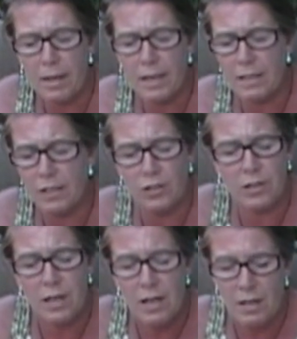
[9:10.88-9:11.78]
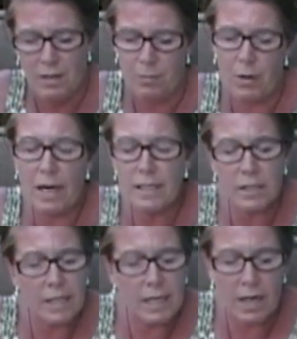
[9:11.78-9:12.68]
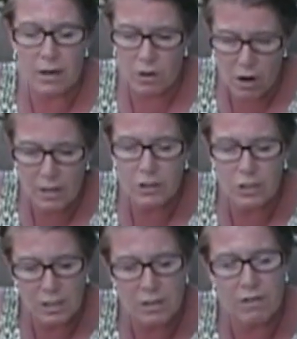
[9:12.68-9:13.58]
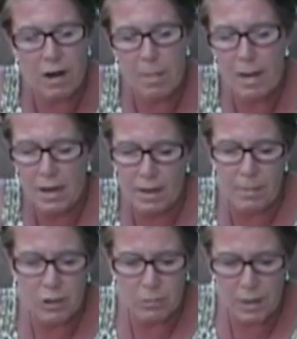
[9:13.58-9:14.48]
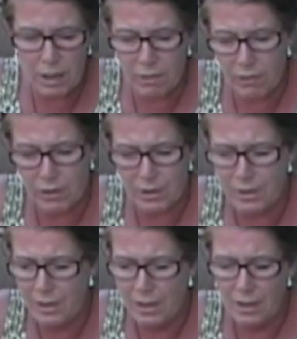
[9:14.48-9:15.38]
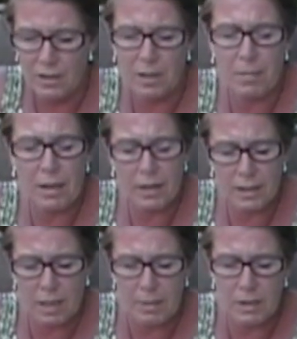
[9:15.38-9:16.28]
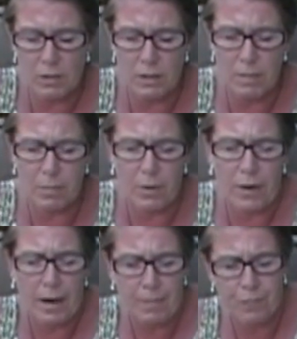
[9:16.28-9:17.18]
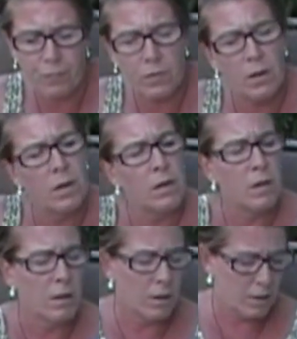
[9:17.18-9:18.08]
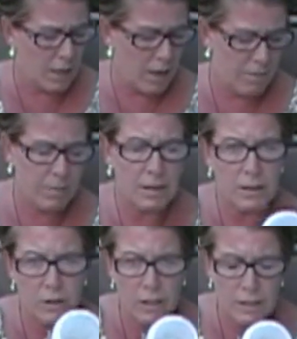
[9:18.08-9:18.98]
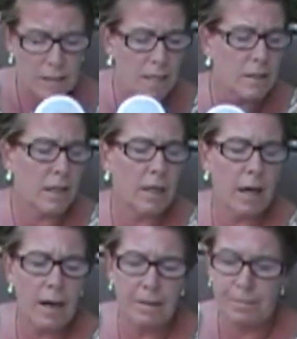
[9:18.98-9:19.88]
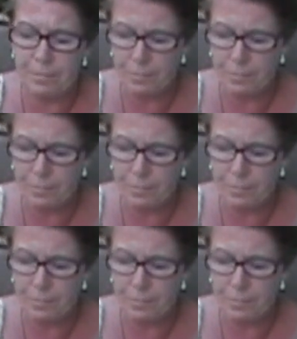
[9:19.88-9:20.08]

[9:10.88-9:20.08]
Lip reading: because I just practically cannot justify paying that much money for something that's going to be so temporary. Okay, that's as good as that's going to get.